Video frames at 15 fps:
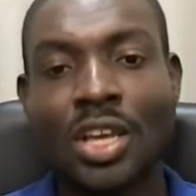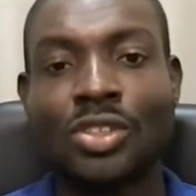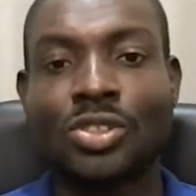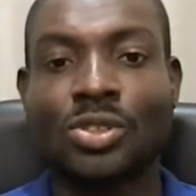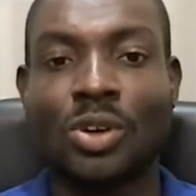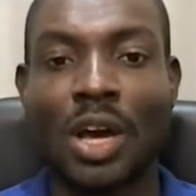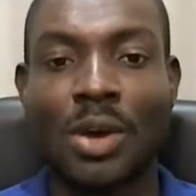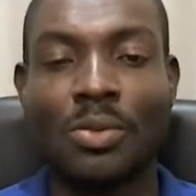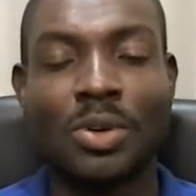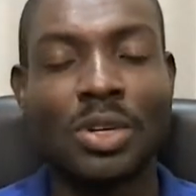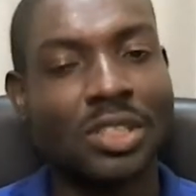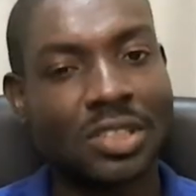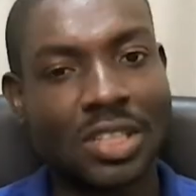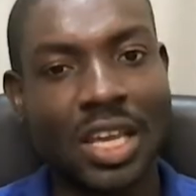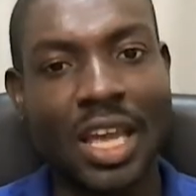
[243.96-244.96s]
So I
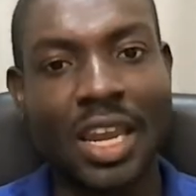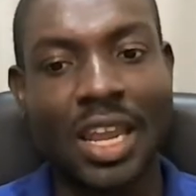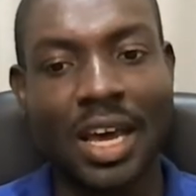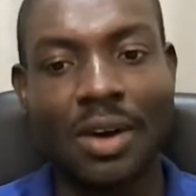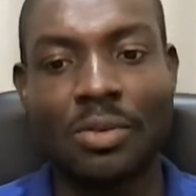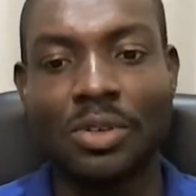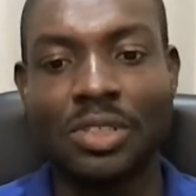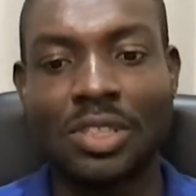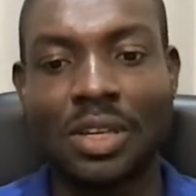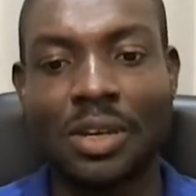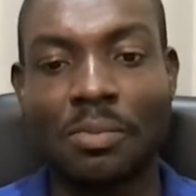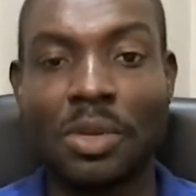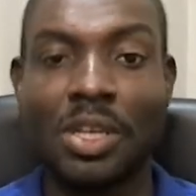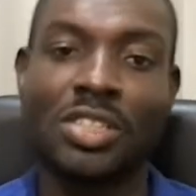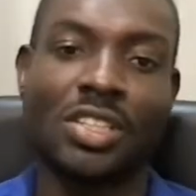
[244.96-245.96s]
would say that was a
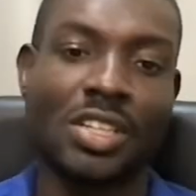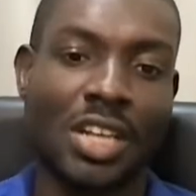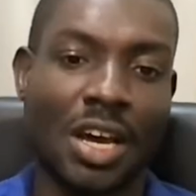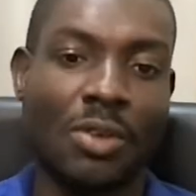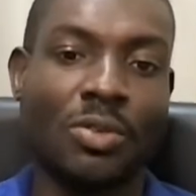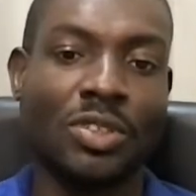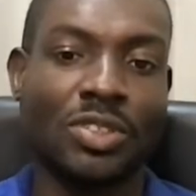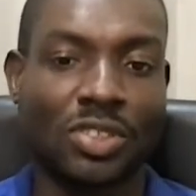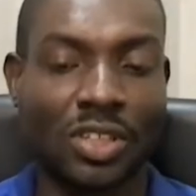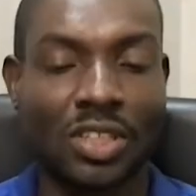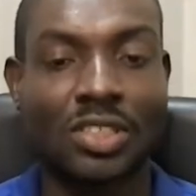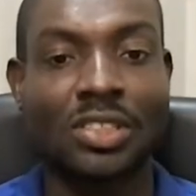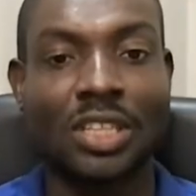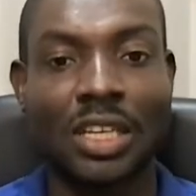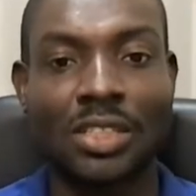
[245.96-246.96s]
mission that was
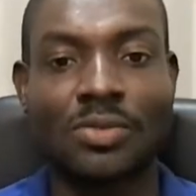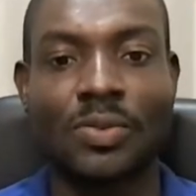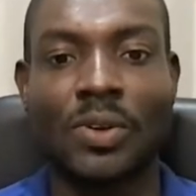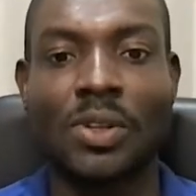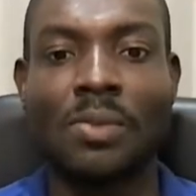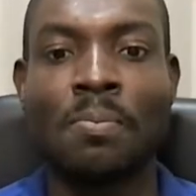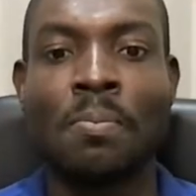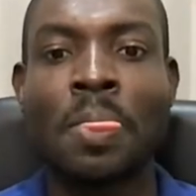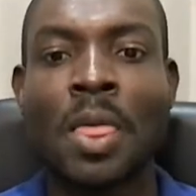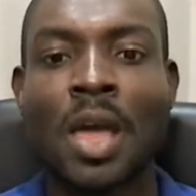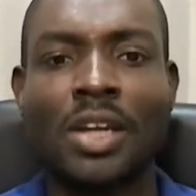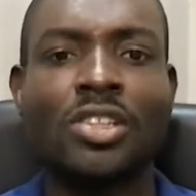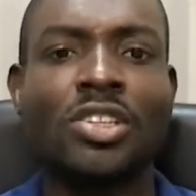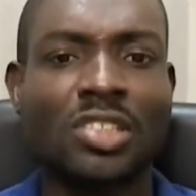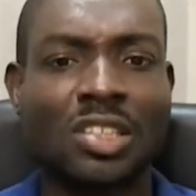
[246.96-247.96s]
successful.
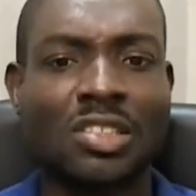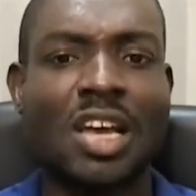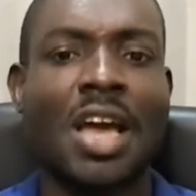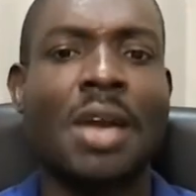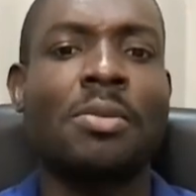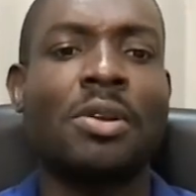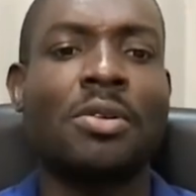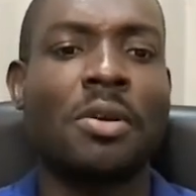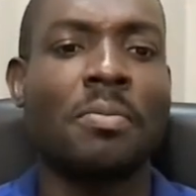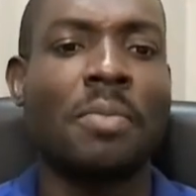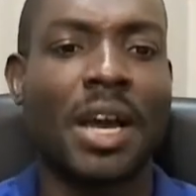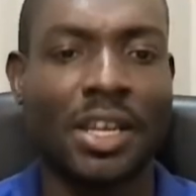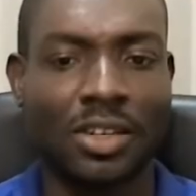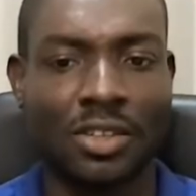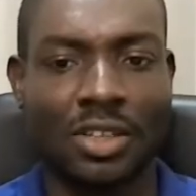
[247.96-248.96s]
And just a timely
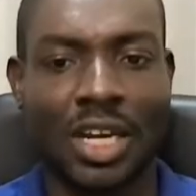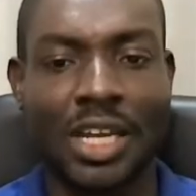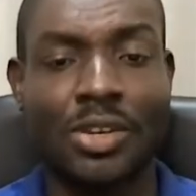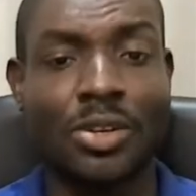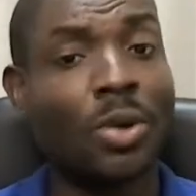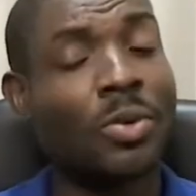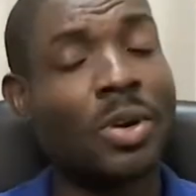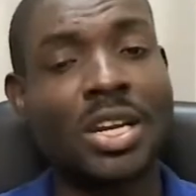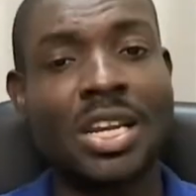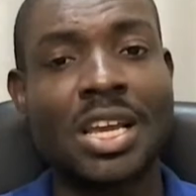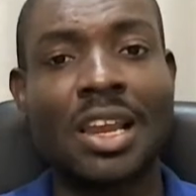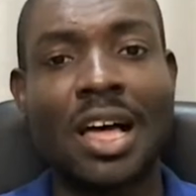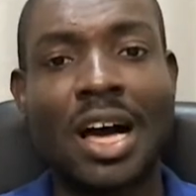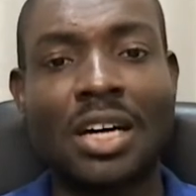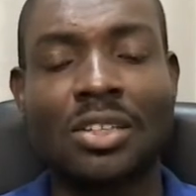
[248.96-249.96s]
reminder, I know we're in a
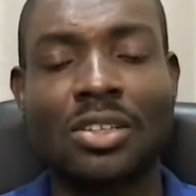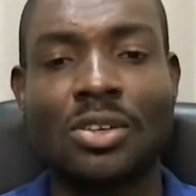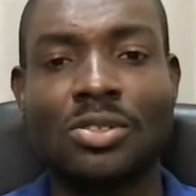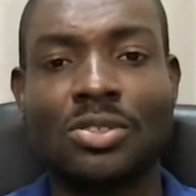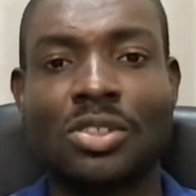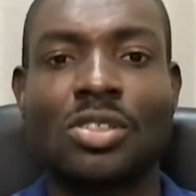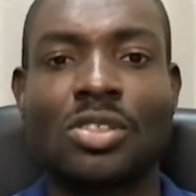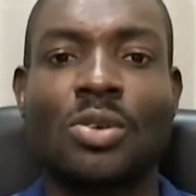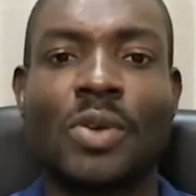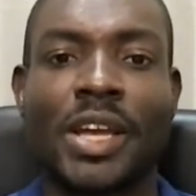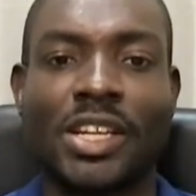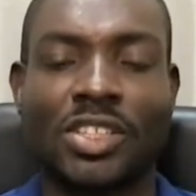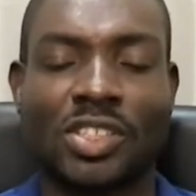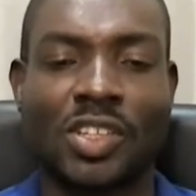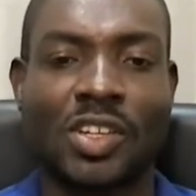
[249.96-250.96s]
lockdown
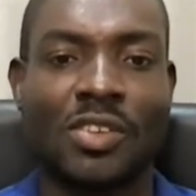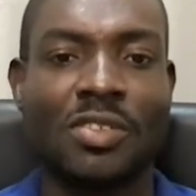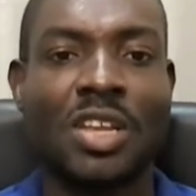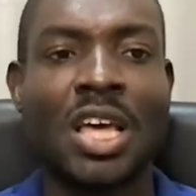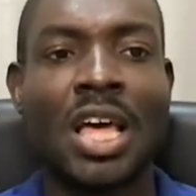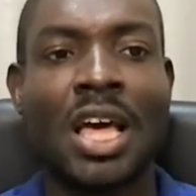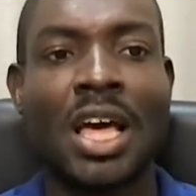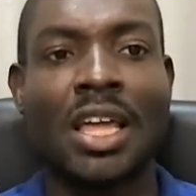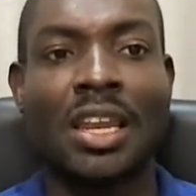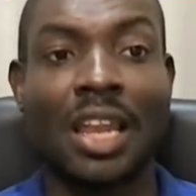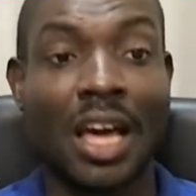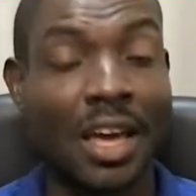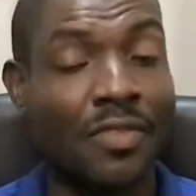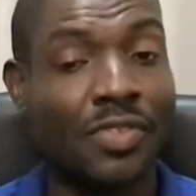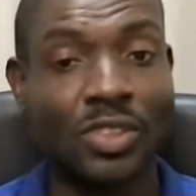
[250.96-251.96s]
situation and
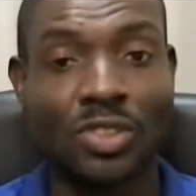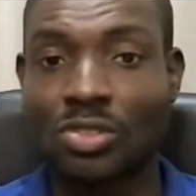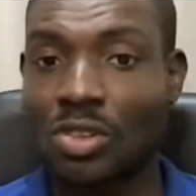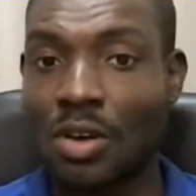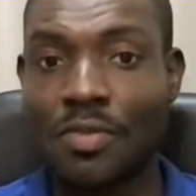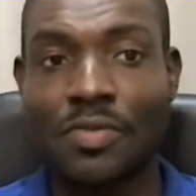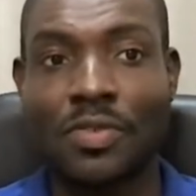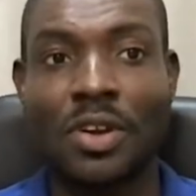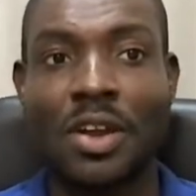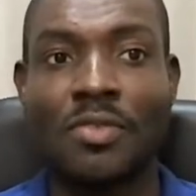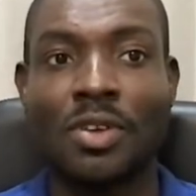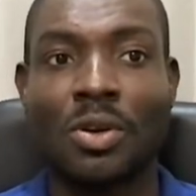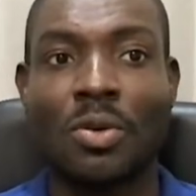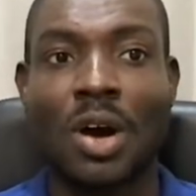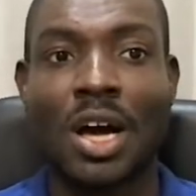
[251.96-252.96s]
life is tough for
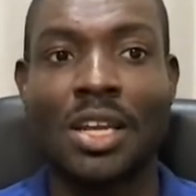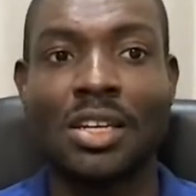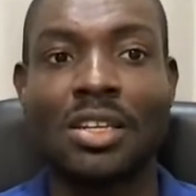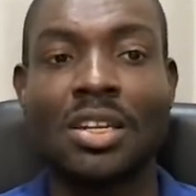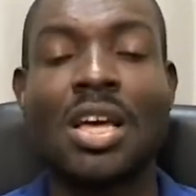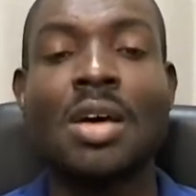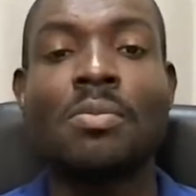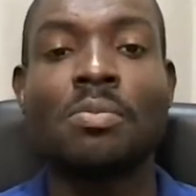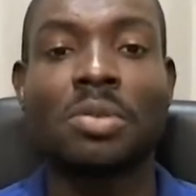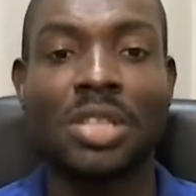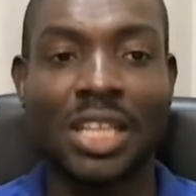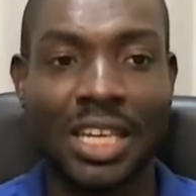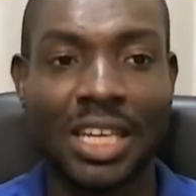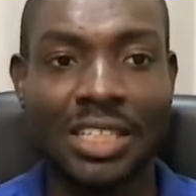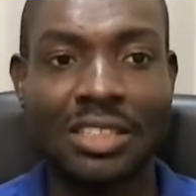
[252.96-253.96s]
everyone.
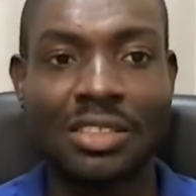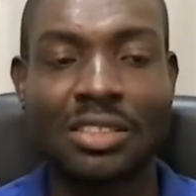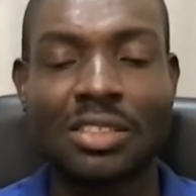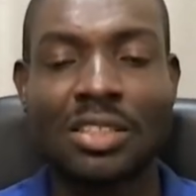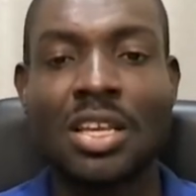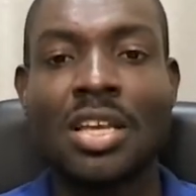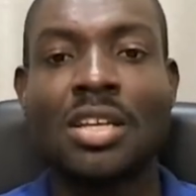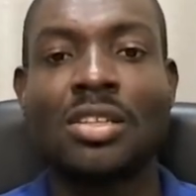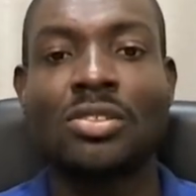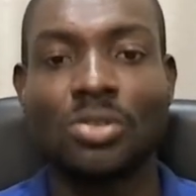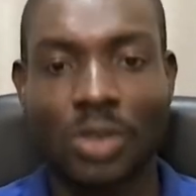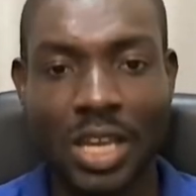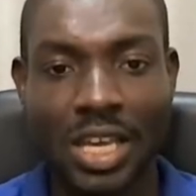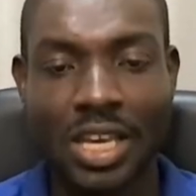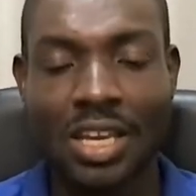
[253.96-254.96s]
Please,
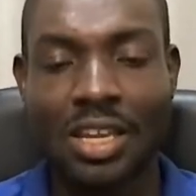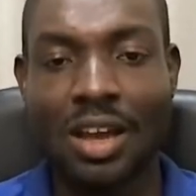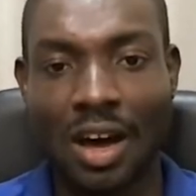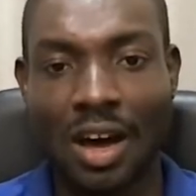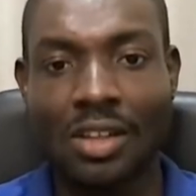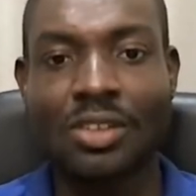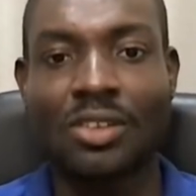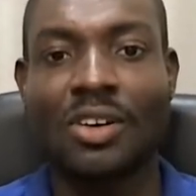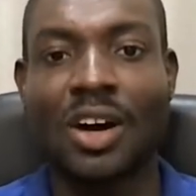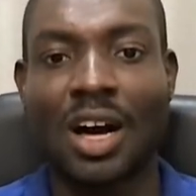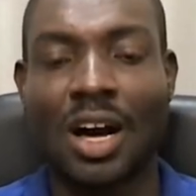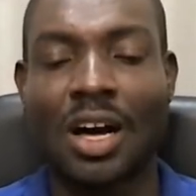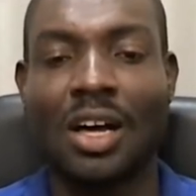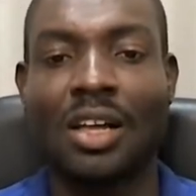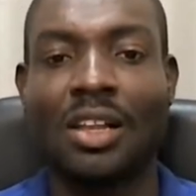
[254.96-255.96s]
drinking
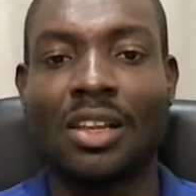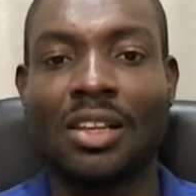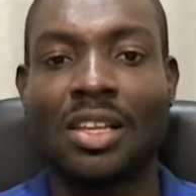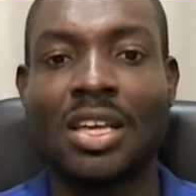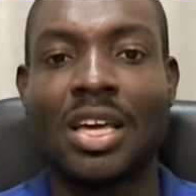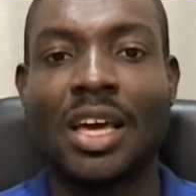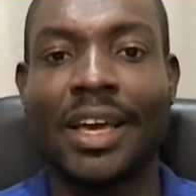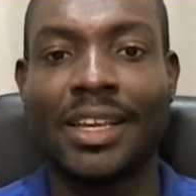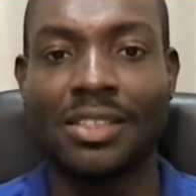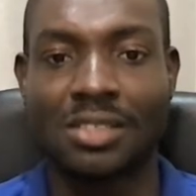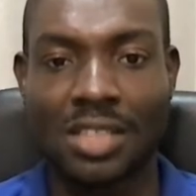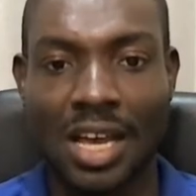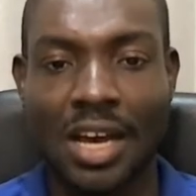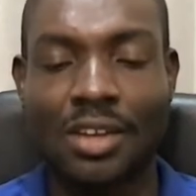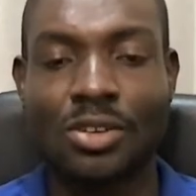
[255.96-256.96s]
alcohol is
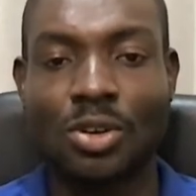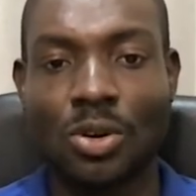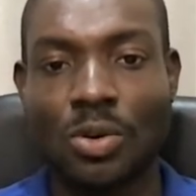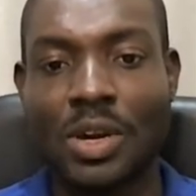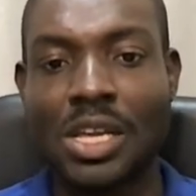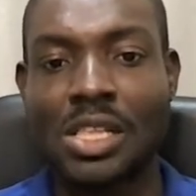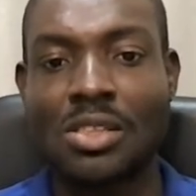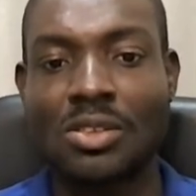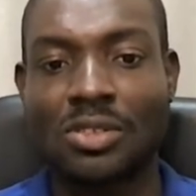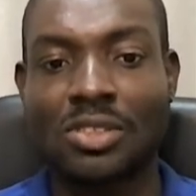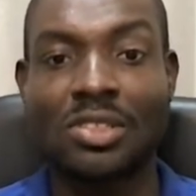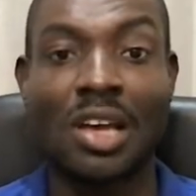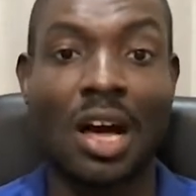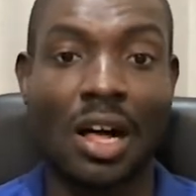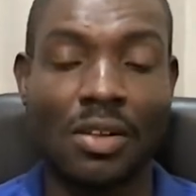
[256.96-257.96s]
not going to
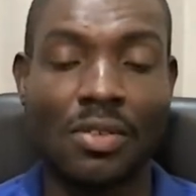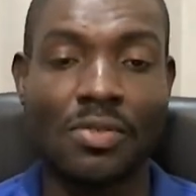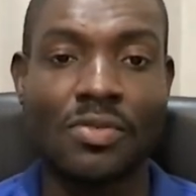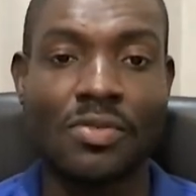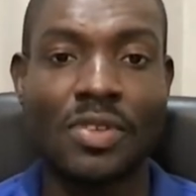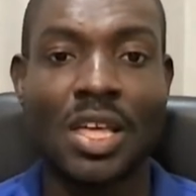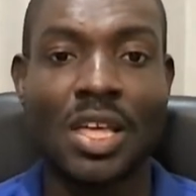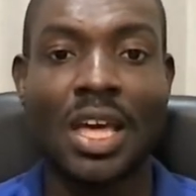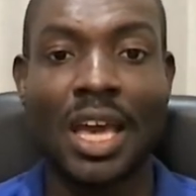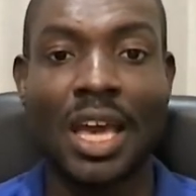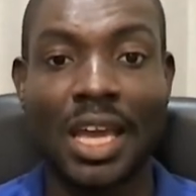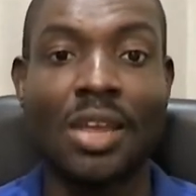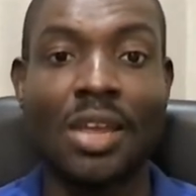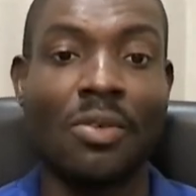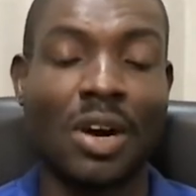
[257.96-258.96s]
solve
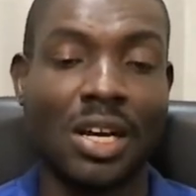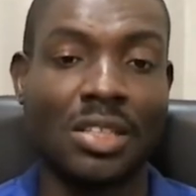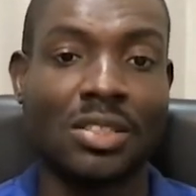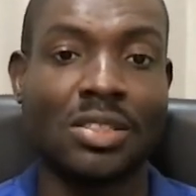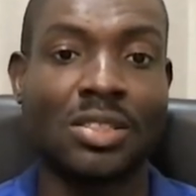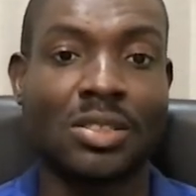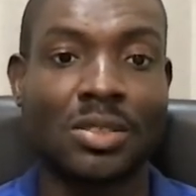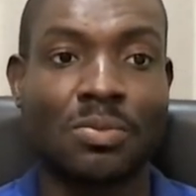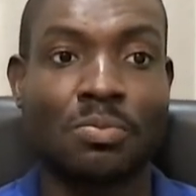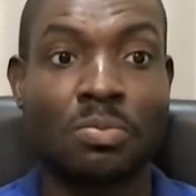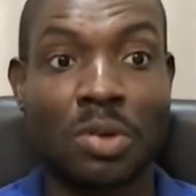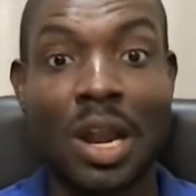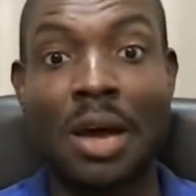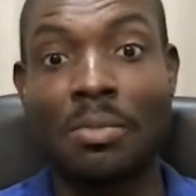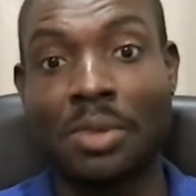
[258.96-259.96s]
anyone's
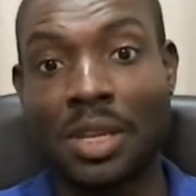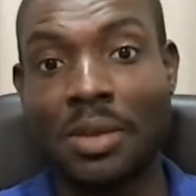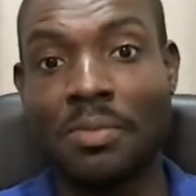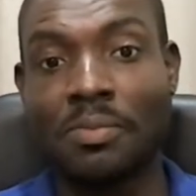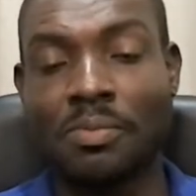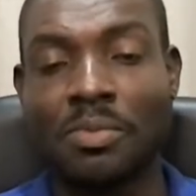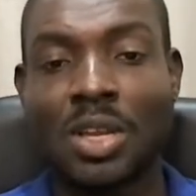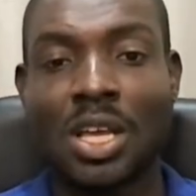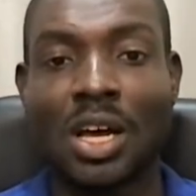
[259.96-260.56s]
problem.